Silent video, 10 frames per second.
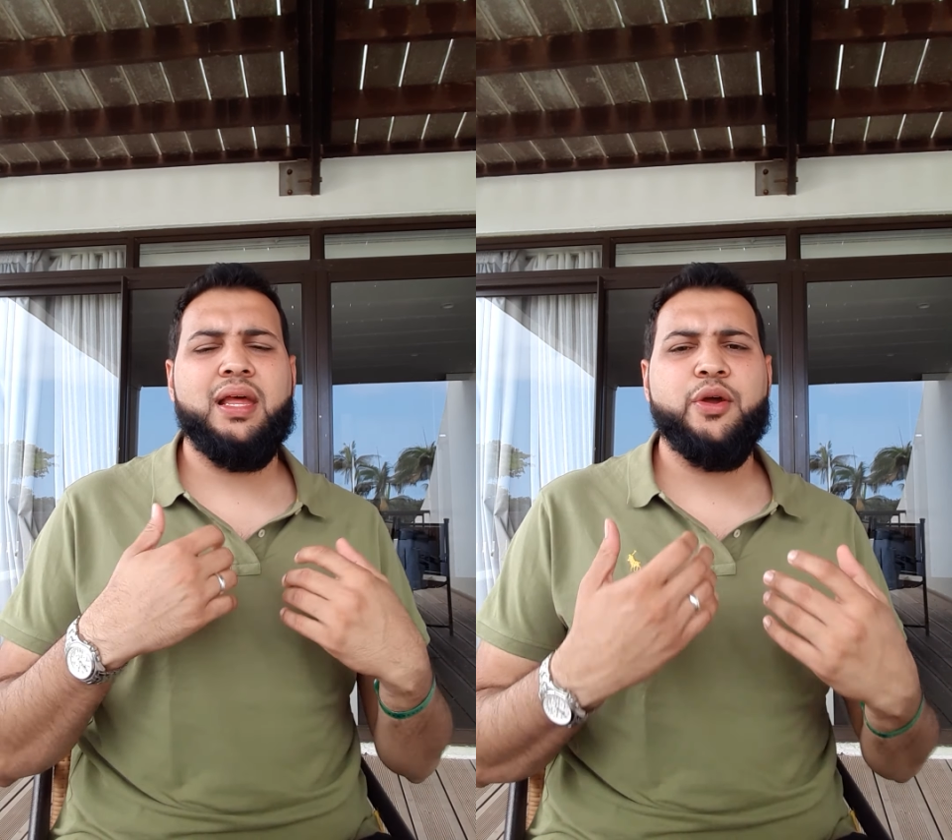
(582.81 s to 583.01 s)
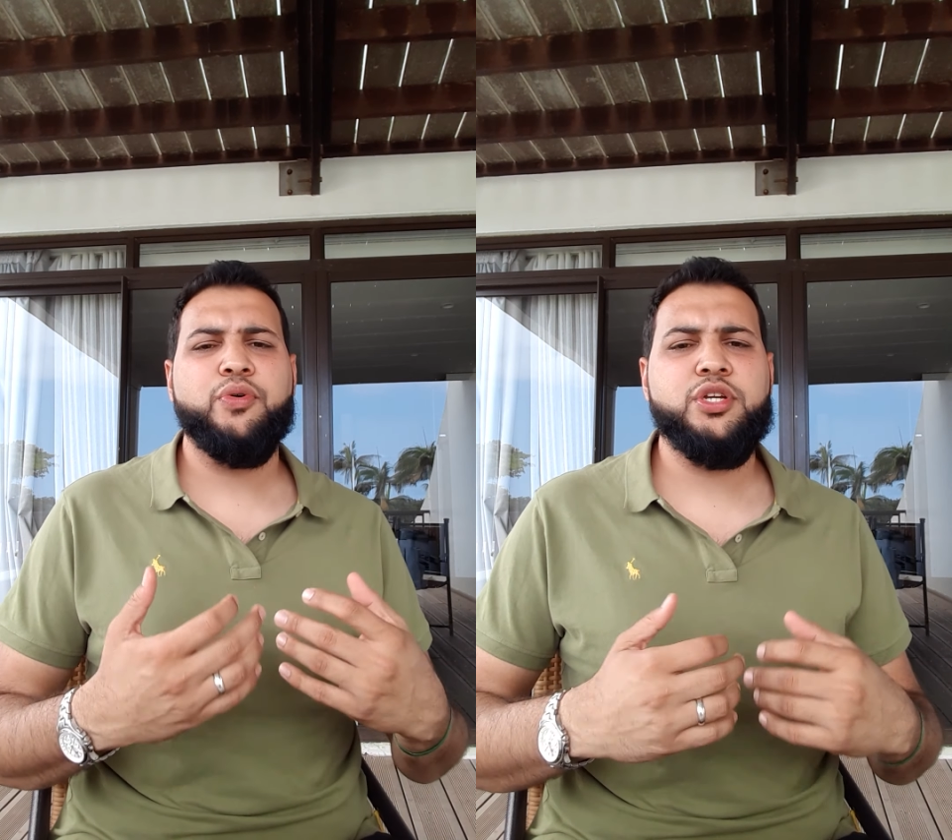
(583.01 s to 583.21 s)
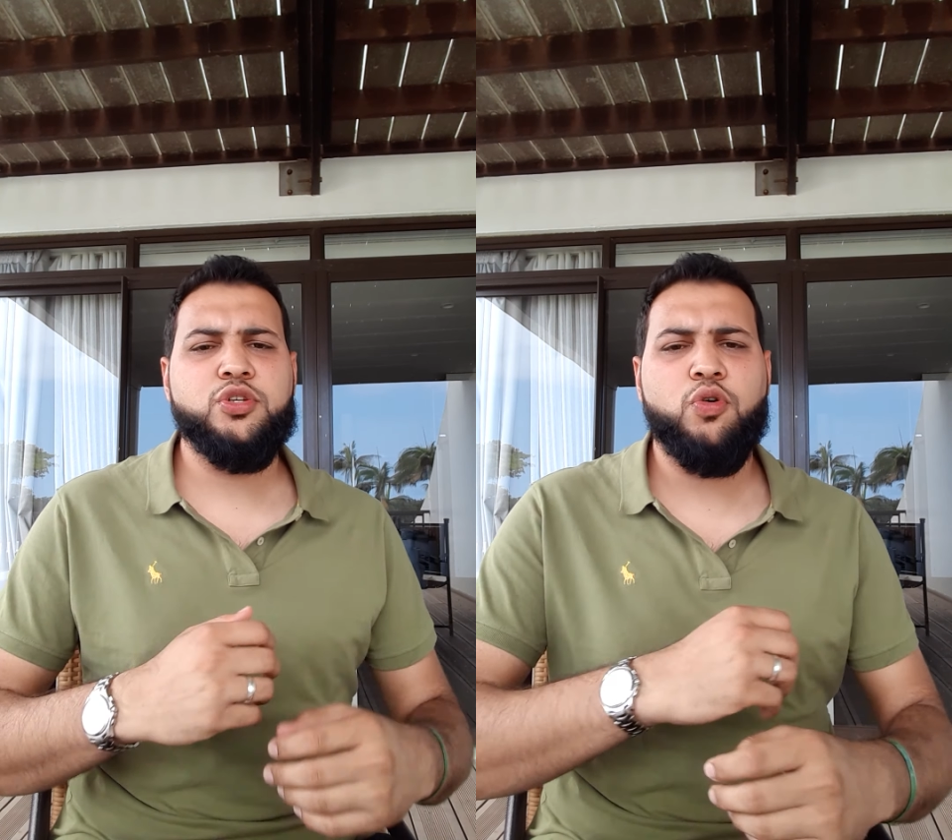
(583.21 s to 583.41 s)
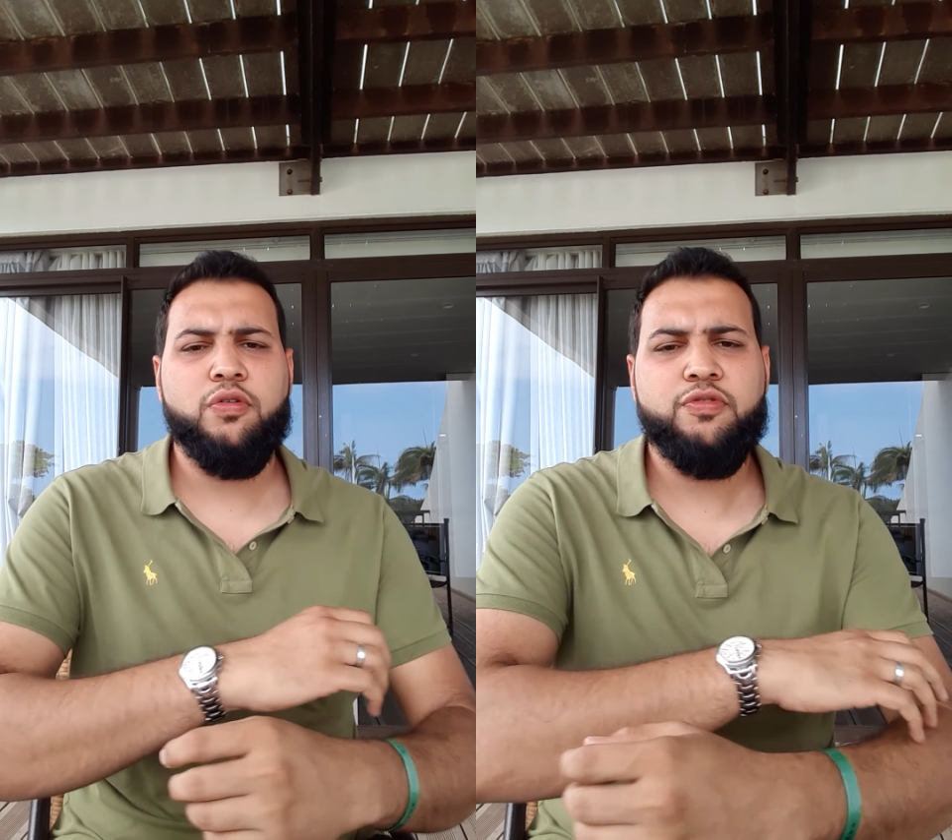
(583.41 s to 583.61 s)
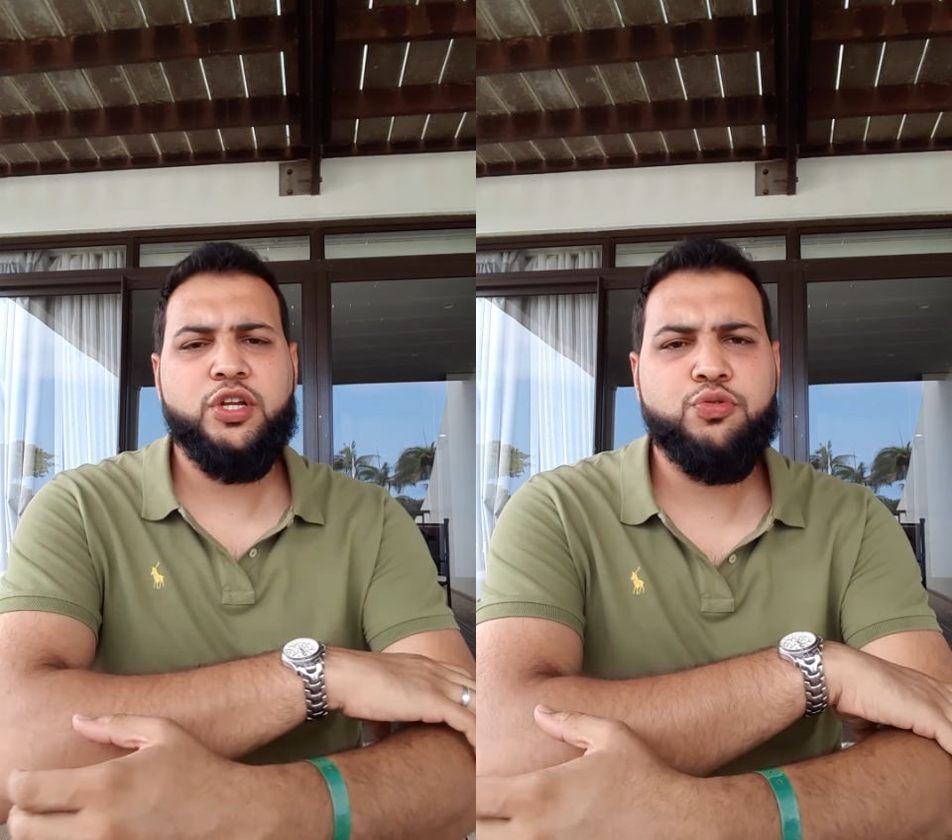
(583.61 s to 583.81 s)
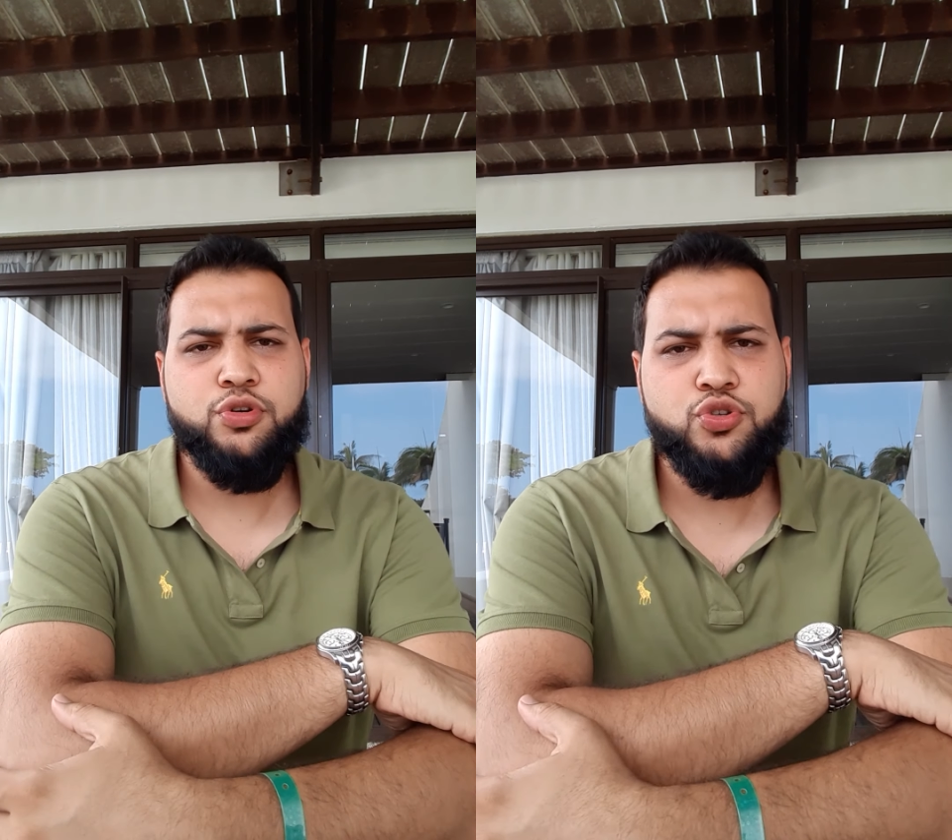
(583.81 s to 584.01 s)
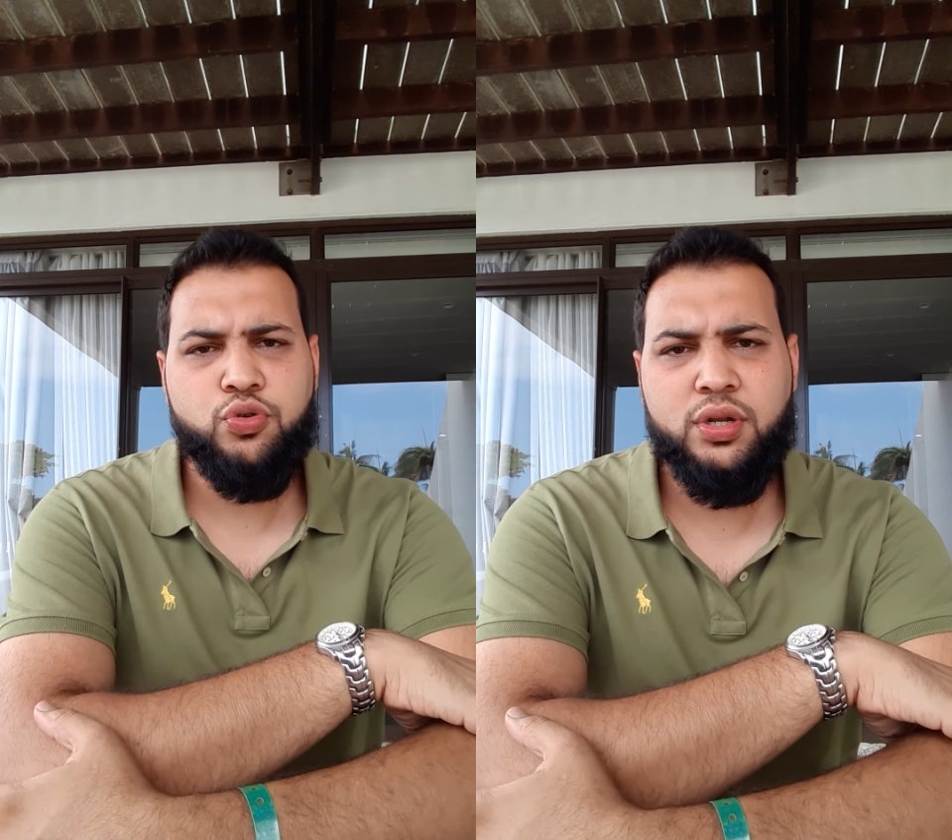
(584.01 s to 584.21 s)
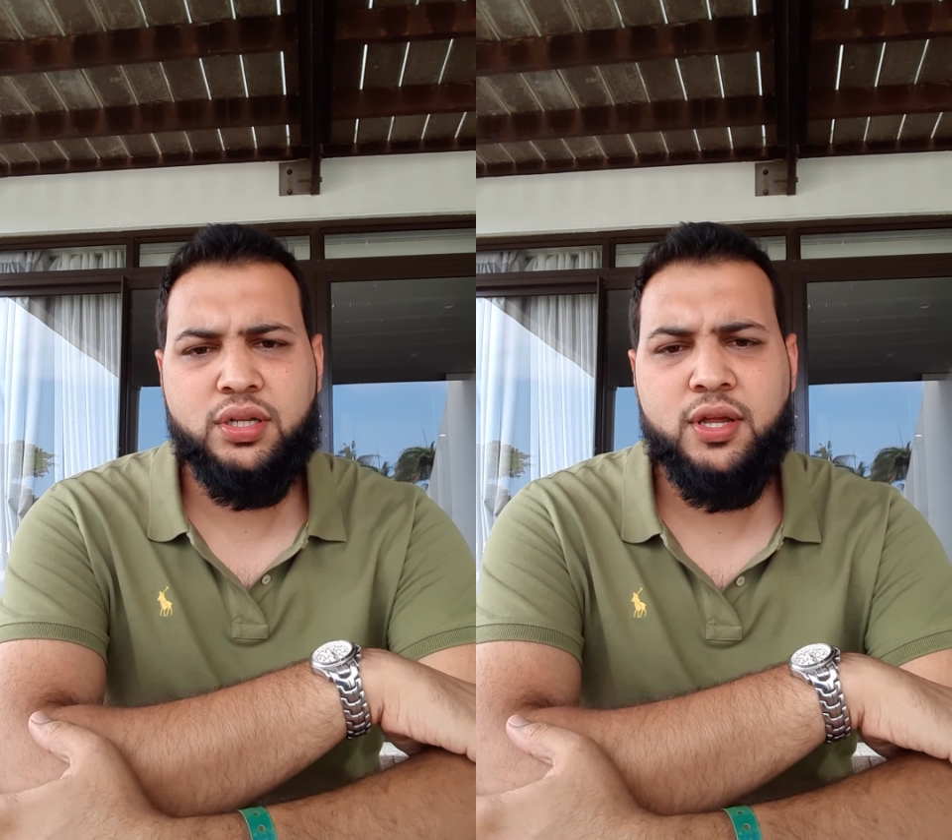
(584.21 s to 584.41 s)
language is conveyed to a
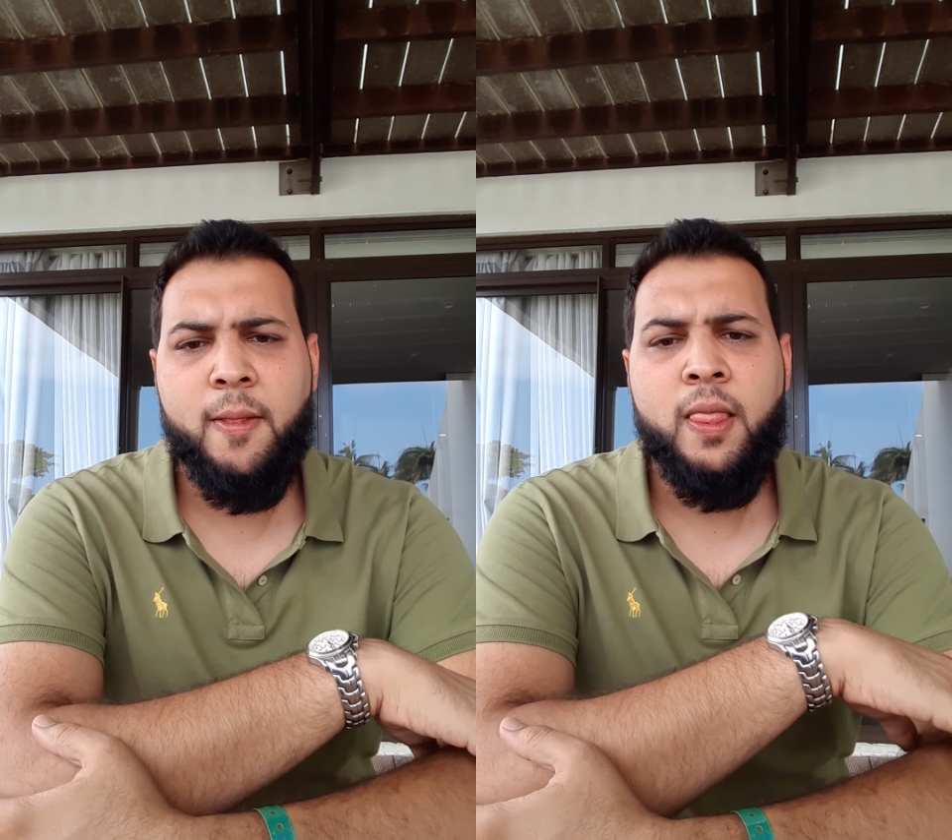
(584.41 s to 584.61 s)
student,